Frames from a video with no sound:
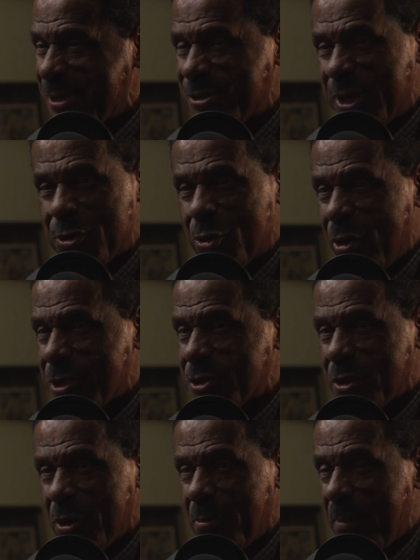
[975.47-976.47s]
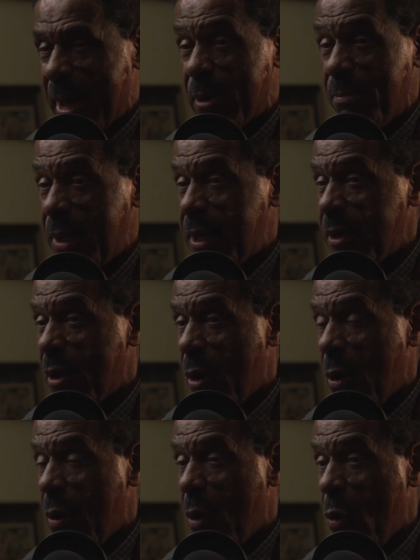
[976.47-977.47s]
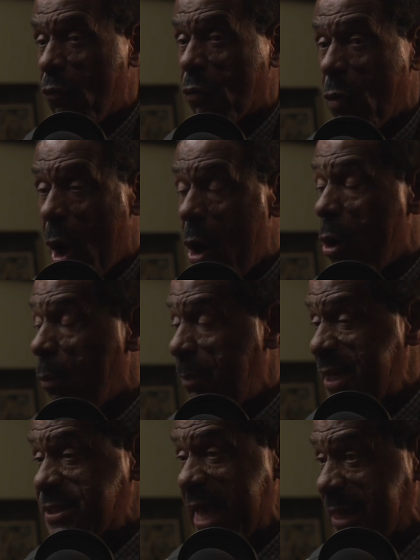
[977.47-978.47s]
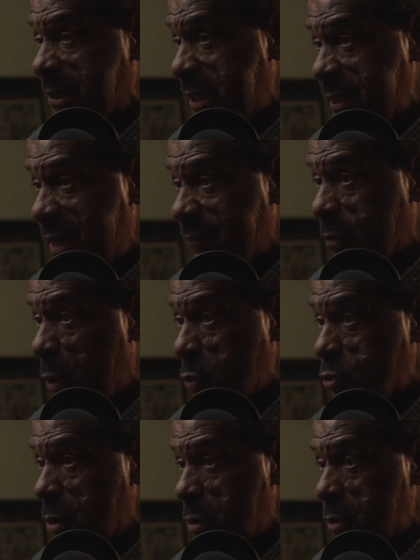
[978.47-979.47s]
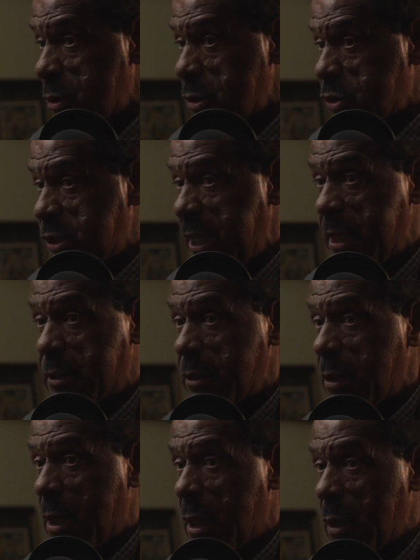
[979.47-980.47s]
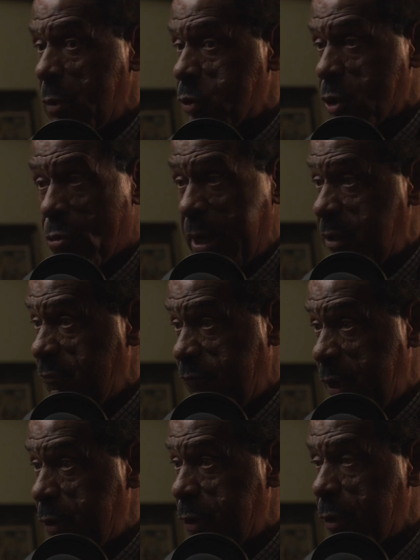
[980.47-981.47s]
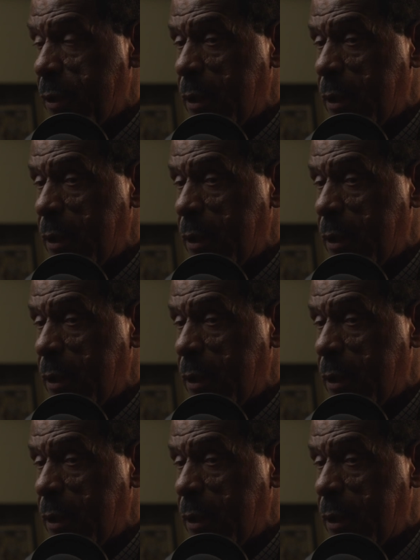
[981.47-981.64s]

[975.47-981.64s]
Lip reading: Cedric Russell might have been the overall best athlete I've coached. Ced was a great defender,